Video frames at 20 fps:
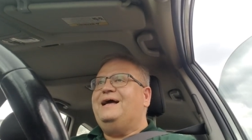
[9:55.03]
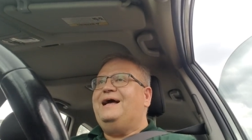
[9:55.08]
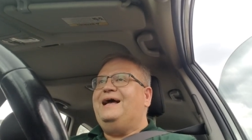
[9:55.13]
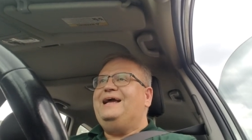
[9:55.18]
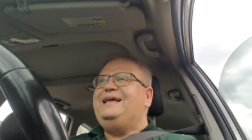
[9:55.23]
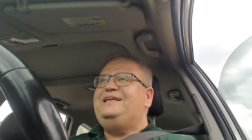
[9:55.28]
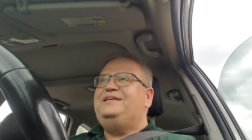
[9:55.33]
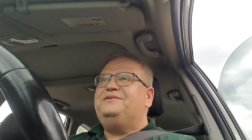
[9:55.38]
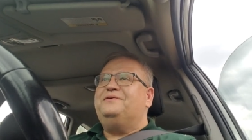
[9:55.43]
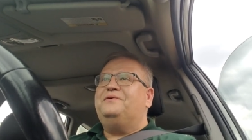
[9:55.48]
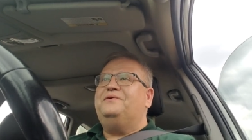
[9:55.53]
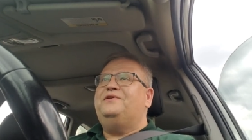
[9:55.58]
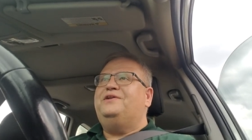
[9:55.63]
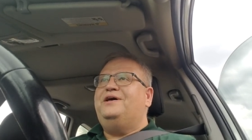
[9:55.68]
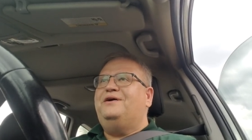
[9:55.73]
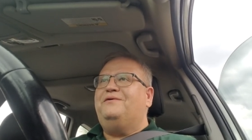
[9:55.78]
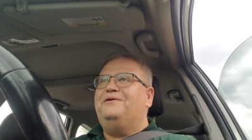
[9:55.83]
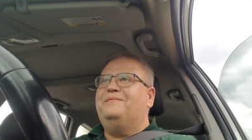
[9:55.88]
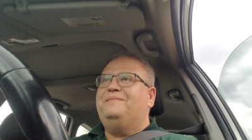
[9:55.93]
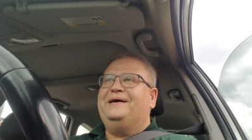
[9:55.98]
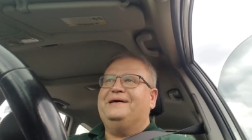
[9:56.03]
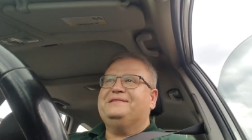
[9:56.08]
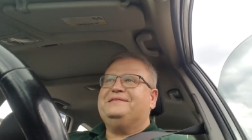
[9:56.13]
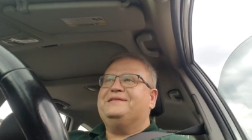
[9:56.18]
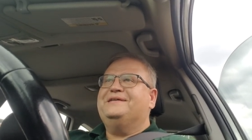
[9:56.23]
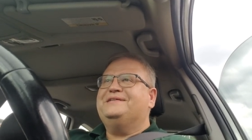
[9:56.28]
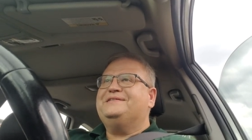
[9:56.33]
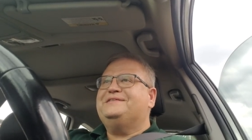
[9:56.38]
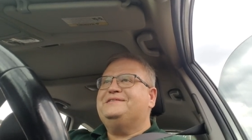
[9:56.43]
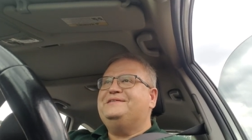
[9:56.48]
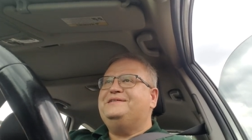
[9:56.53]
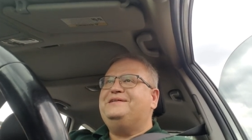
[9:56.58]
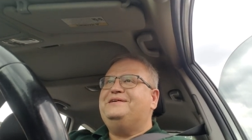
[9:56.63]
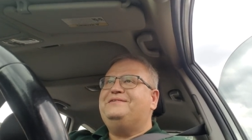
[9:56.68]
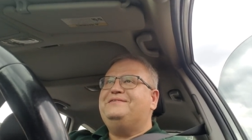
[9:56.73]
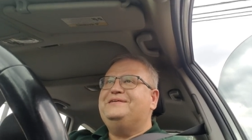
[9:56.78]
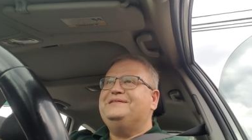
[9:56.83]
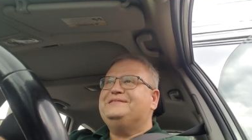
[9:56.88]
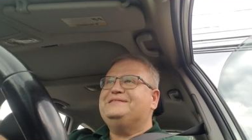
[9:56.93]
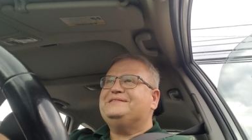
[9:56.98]
I don't know about this. You
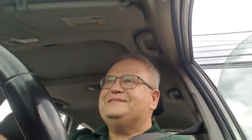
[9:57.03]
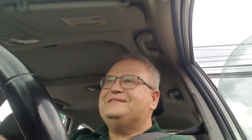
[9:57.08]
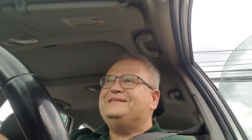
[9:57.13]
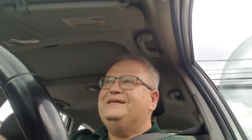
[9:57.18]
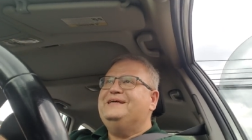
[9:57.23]
know, it's